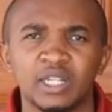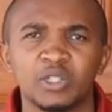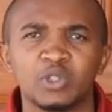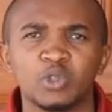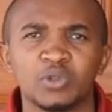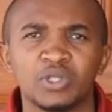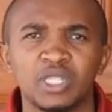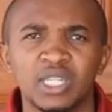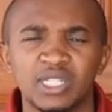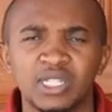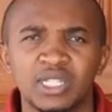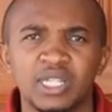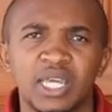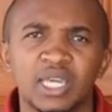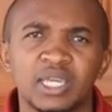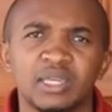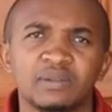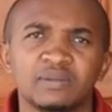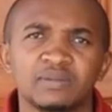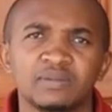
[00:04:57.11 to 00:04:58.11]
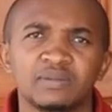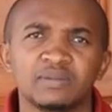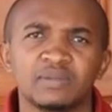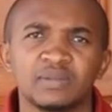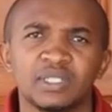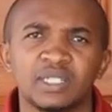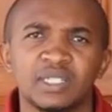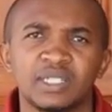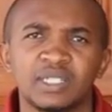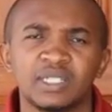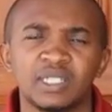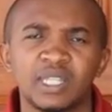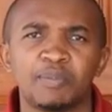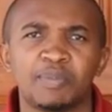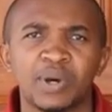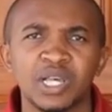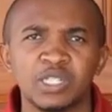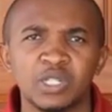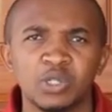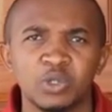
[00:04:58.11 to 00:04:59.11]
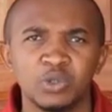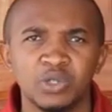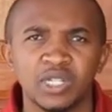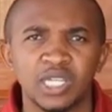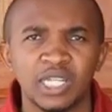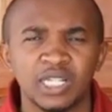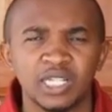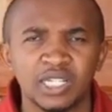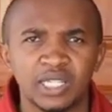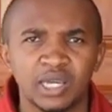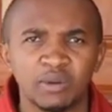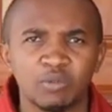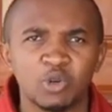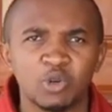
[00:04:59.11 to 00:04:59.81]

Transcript: and to this day, The person who killed